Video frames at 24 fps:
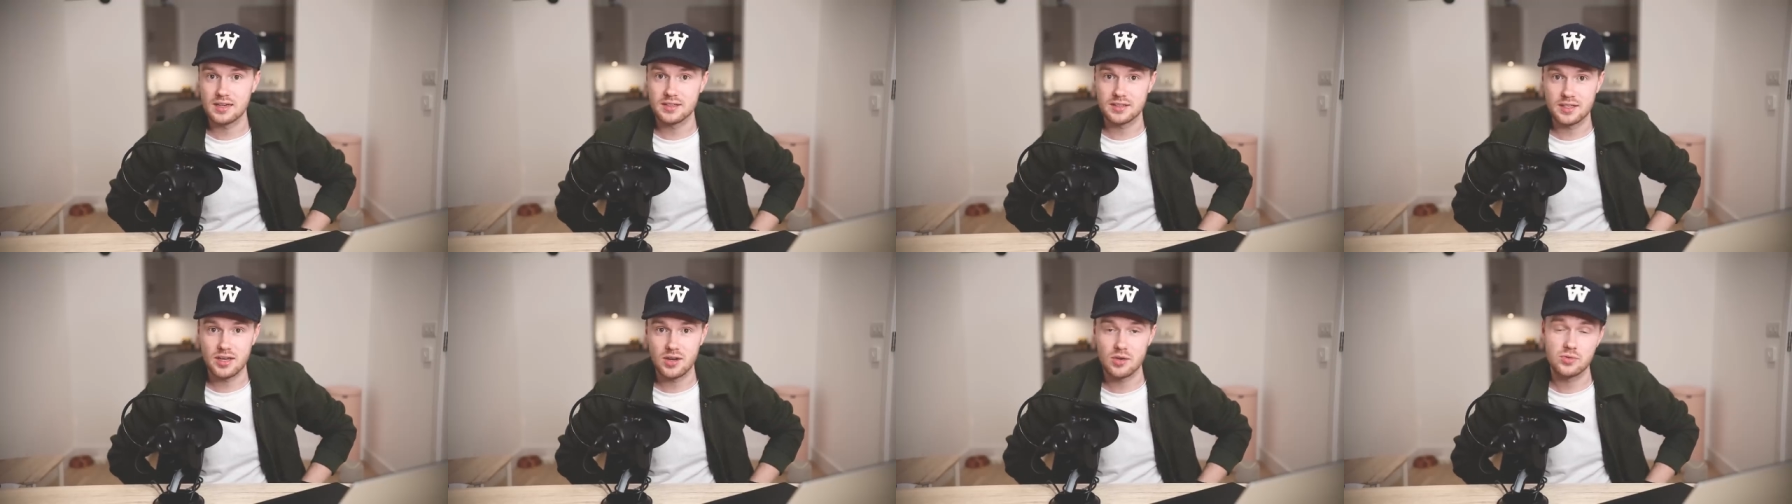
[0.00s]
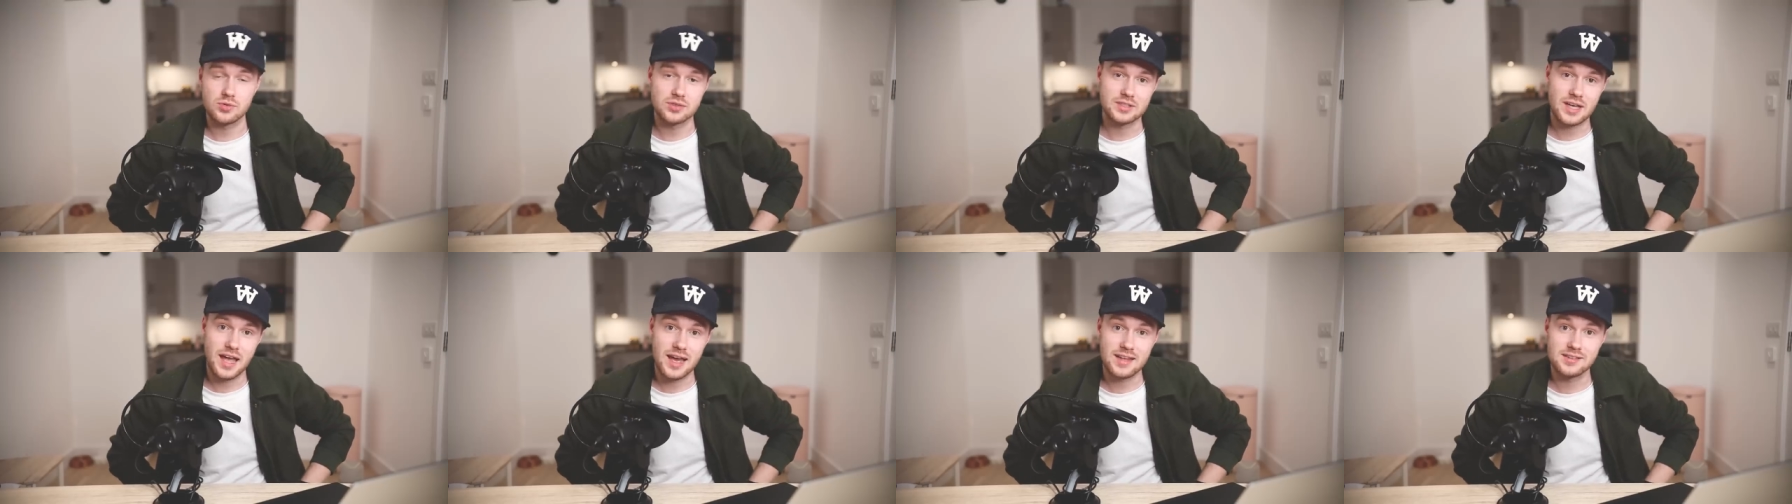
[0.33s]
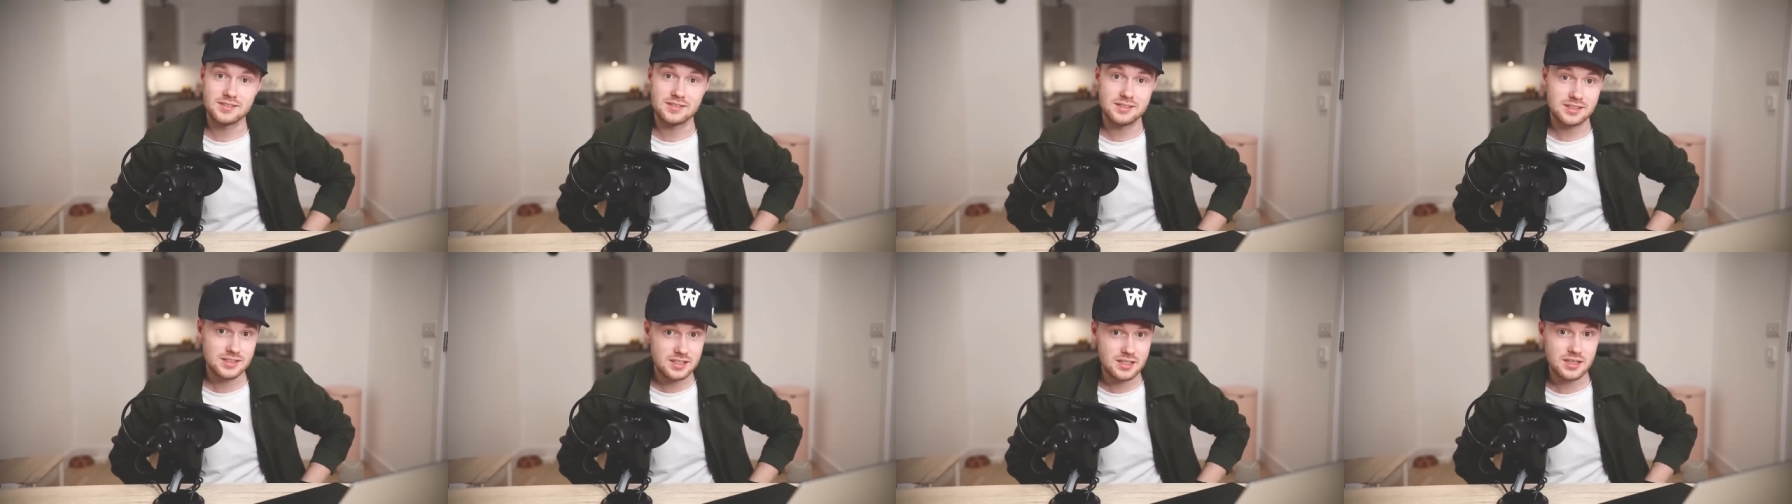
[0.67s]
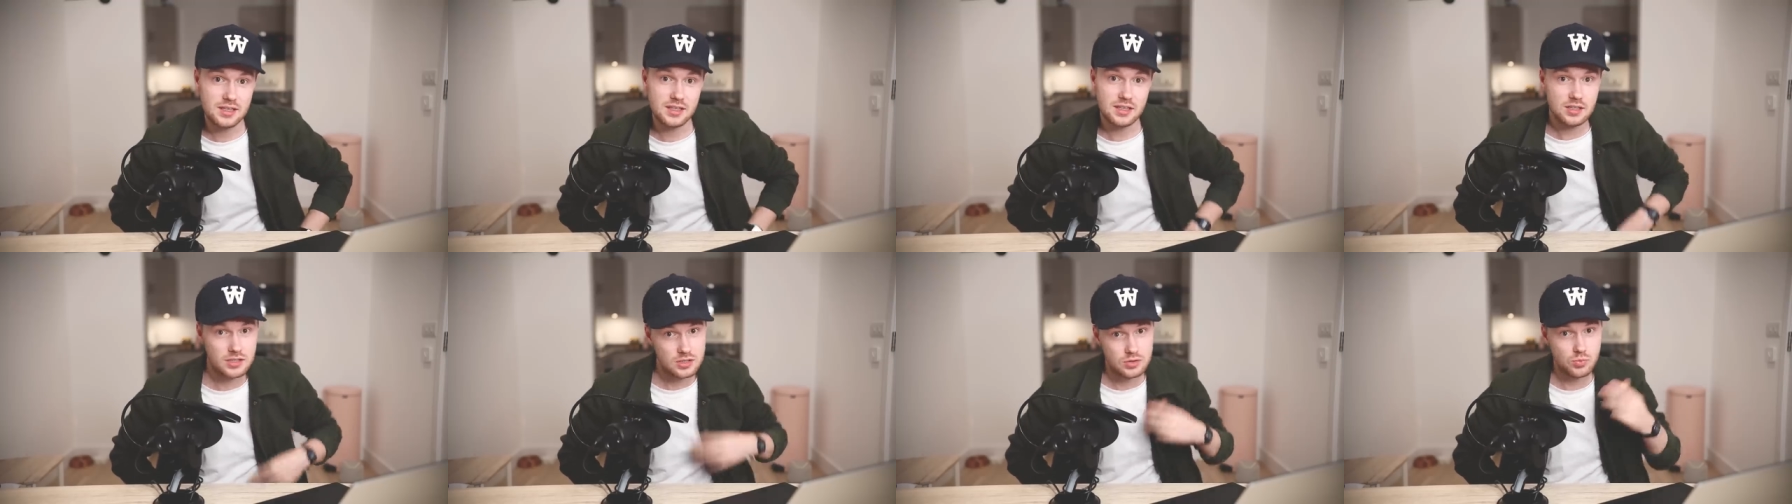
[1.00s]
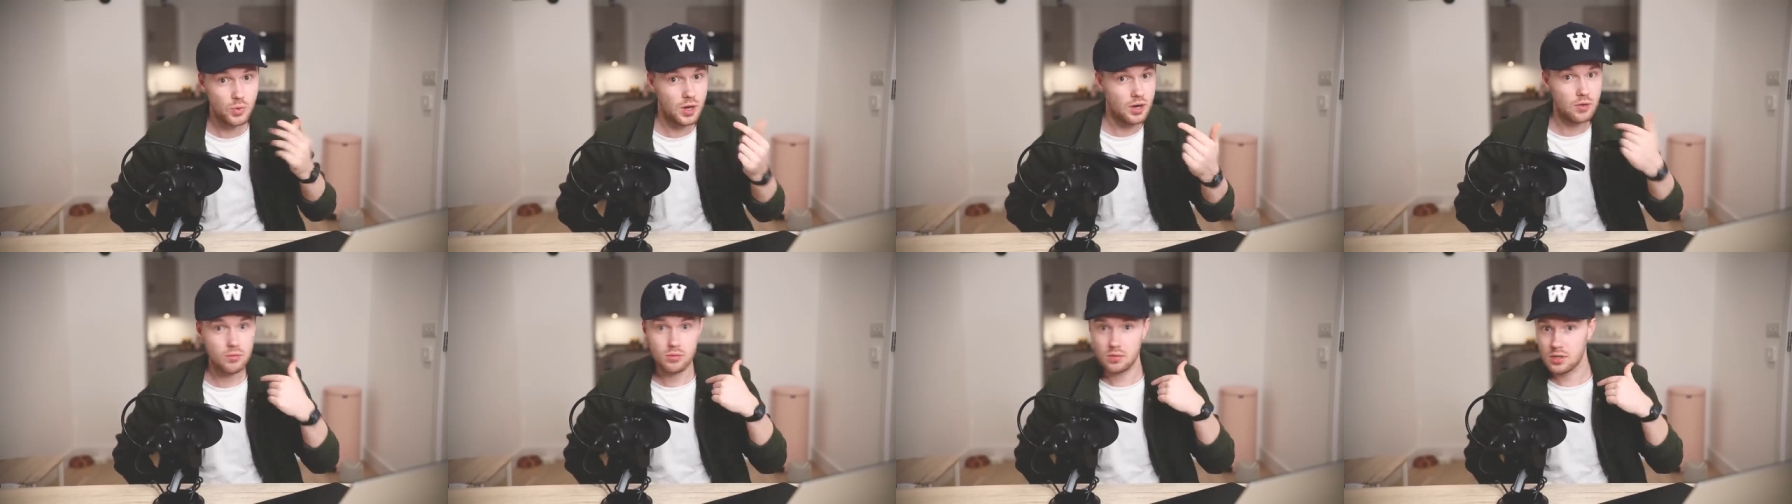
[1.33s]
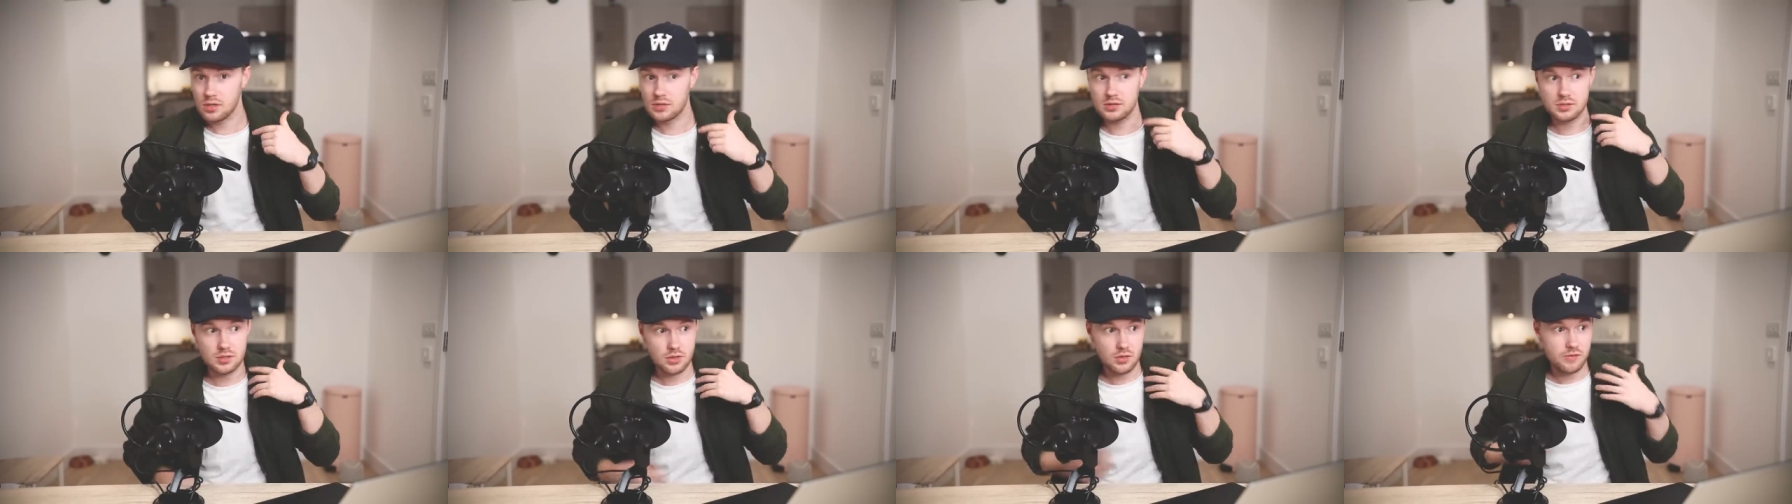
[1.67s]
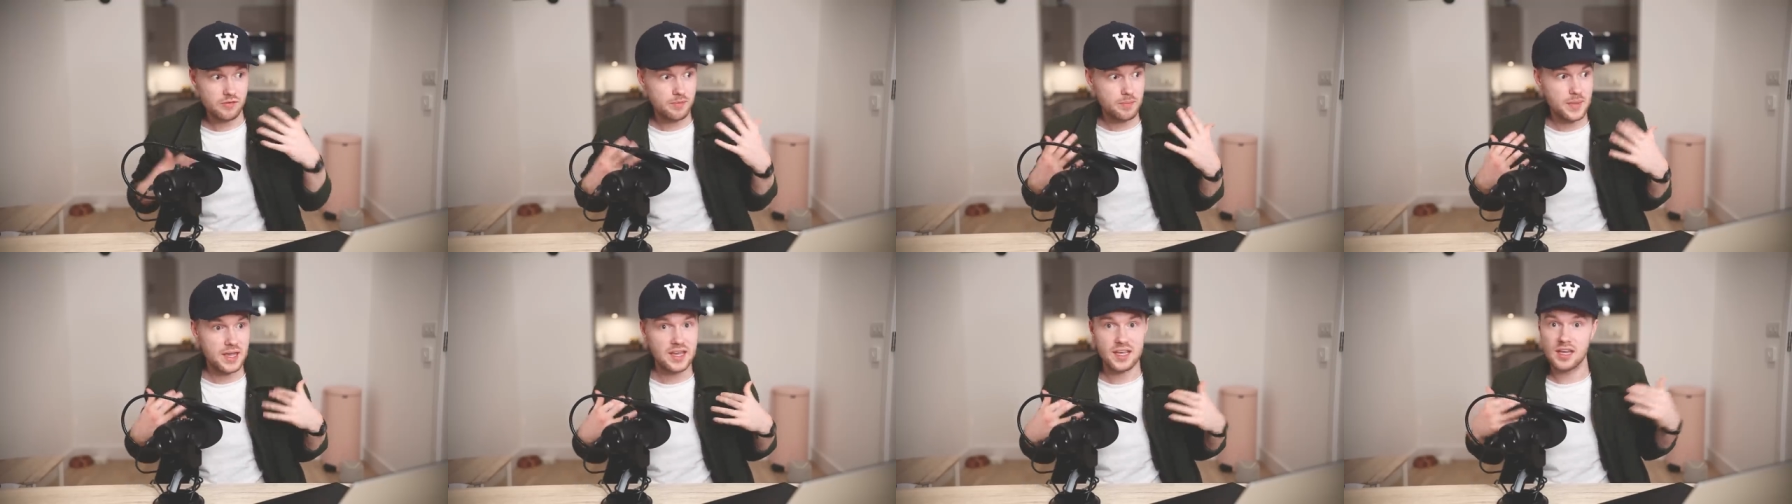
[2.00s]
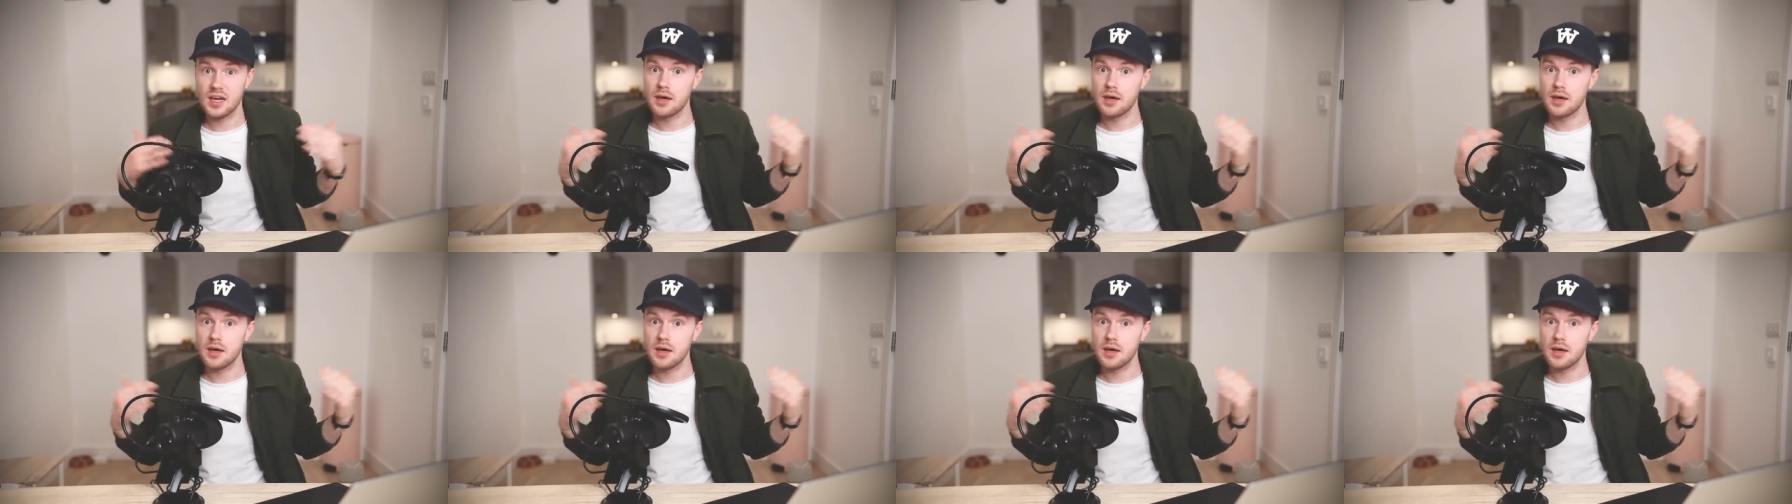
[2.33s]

and girls can see as well as of me